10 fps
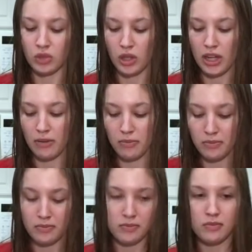Great.
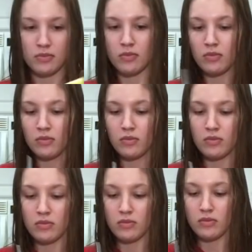
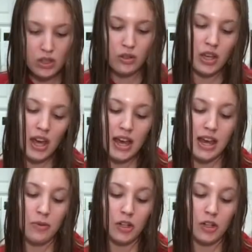Okay,